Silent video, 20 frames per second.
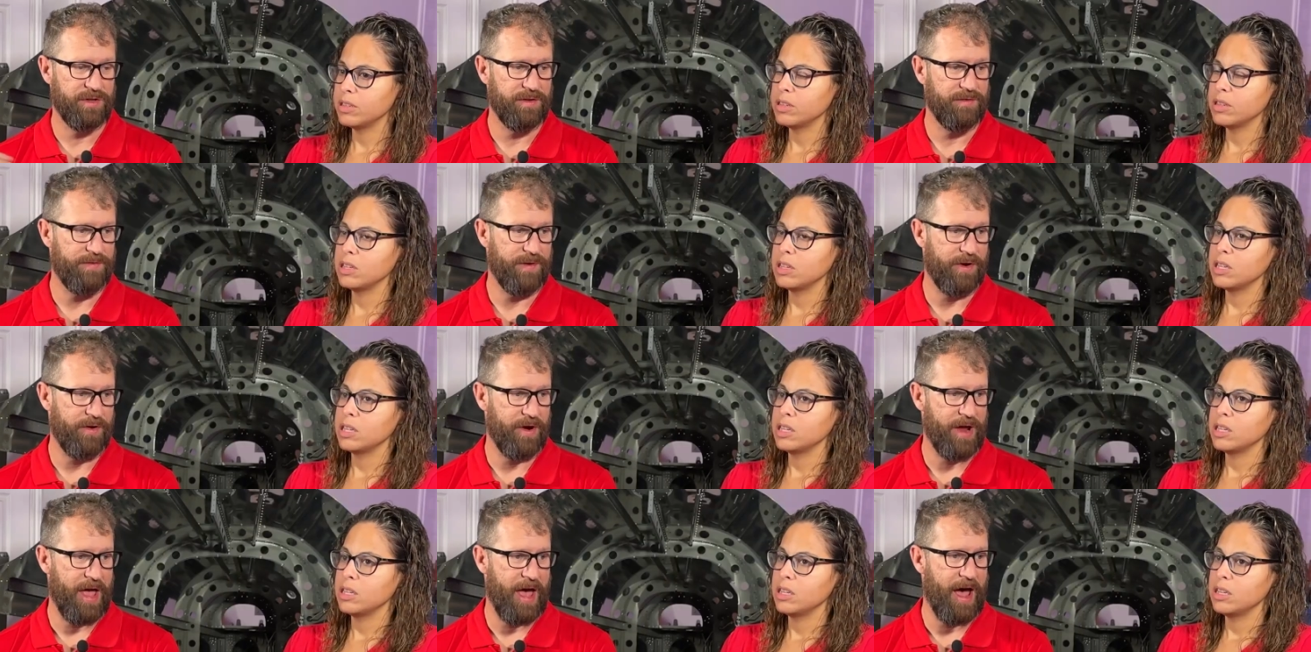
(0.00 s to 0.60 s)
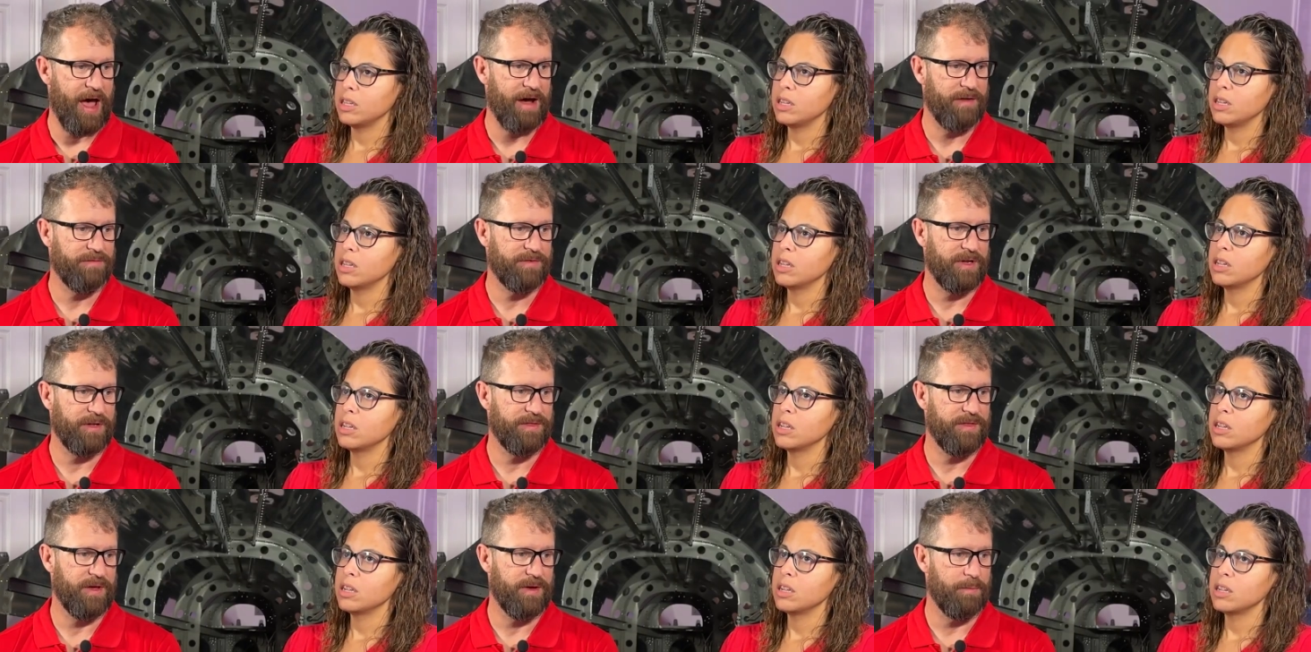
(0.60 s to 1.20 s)
Speaker 1: in the very aft
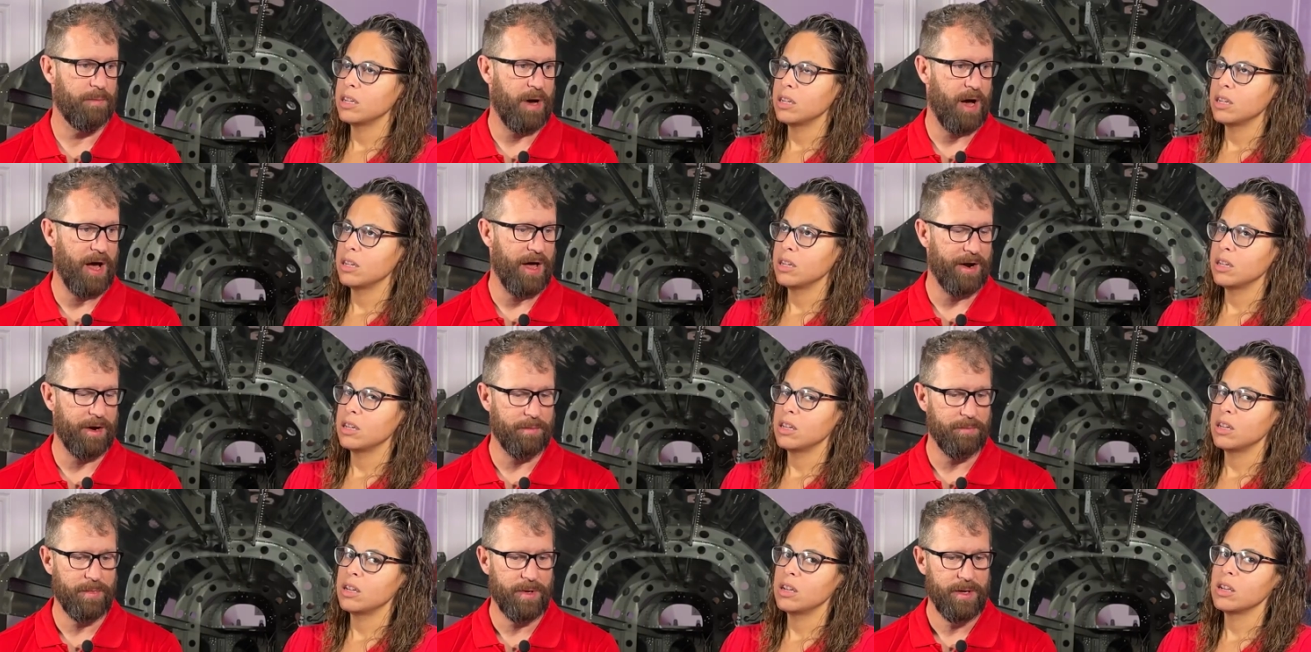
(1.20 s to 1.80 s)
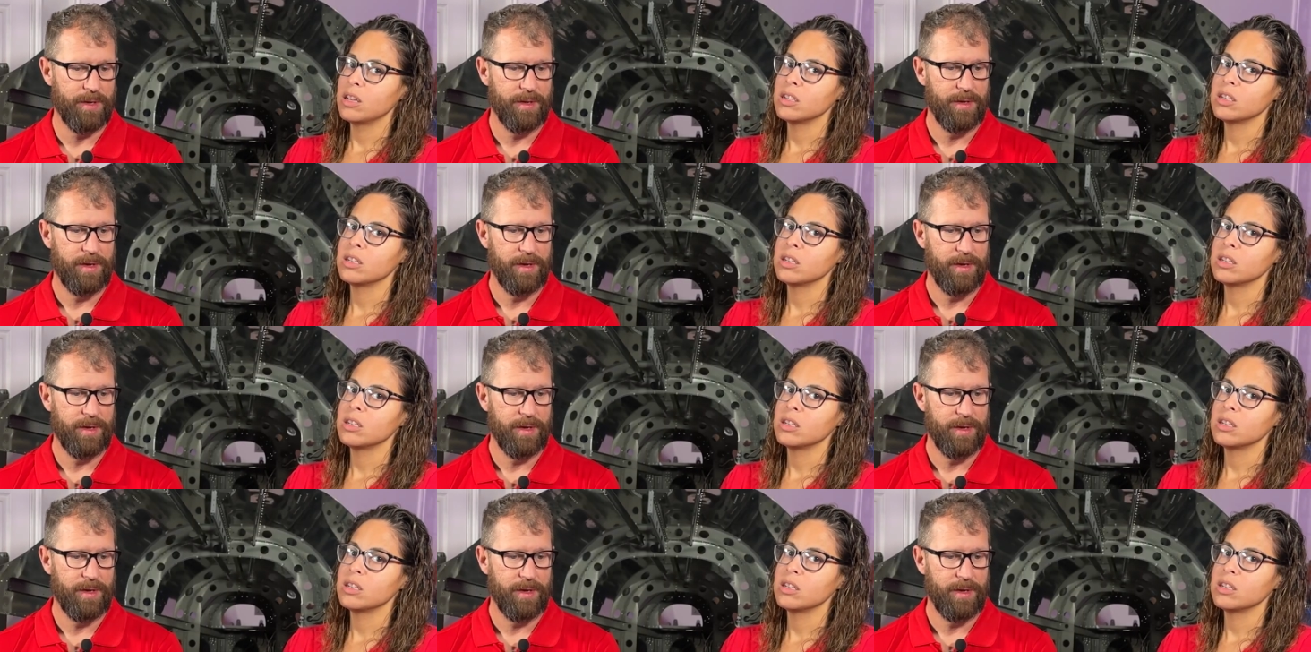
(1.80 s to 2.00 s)
at the bottom.